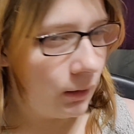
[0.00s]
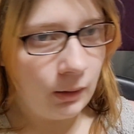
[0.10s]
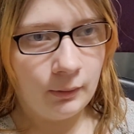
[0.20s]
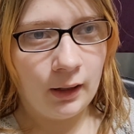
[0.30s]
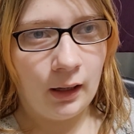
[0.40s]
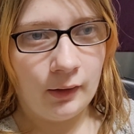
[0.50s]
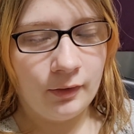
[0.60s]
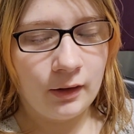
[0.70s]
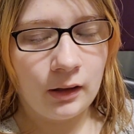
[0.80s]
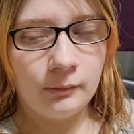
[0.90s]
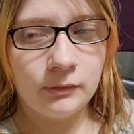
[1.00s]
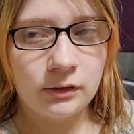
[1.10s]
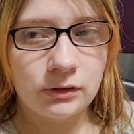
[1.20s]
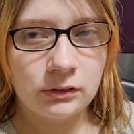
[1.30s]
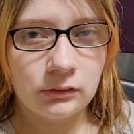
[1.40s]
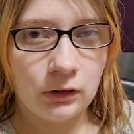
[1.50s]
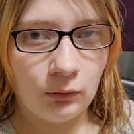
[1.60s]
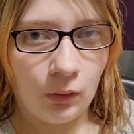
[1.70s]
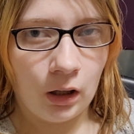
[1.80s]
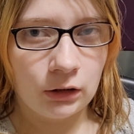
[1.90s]
But yeah, I think I'm just gonna
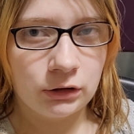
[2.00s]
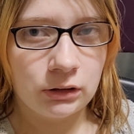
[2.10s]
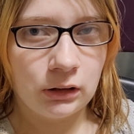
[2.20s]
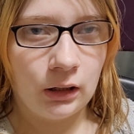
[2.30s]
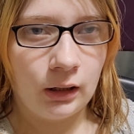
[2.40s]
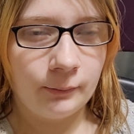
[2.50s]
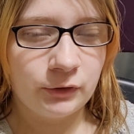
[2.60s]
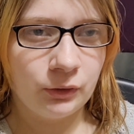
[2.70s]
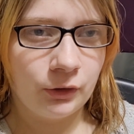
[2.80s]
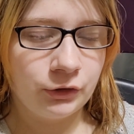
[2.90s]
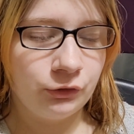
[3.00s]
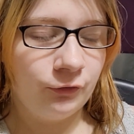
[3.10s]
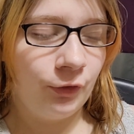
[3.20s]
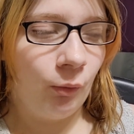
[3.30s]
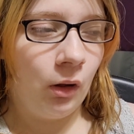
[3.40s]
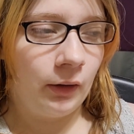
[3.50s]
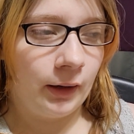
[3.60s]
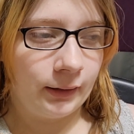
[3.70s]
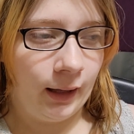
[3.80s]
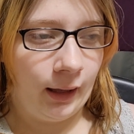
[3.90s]
watch an episode or two of The
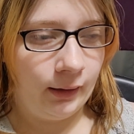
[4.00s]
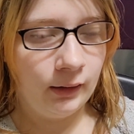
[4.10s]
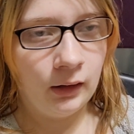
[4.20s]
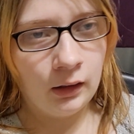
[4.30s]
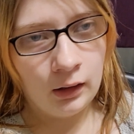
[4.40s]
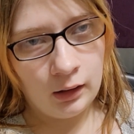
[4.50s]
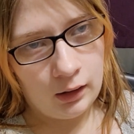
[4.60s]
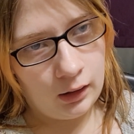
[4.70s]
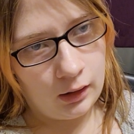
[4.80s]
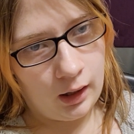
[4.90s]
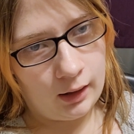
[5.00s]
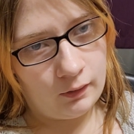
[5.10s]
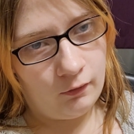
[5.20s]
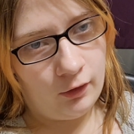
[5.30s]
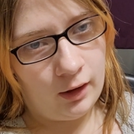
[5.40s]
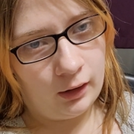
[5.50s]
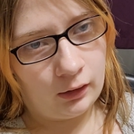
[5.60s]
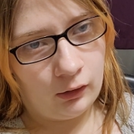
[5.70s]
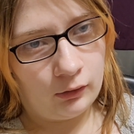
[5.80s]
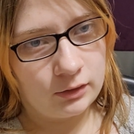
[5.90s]
Walking Dead and then
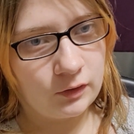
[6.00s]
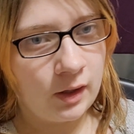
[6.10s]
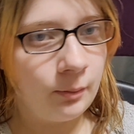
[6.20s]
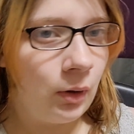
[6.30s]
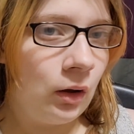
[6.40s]
go to sleep.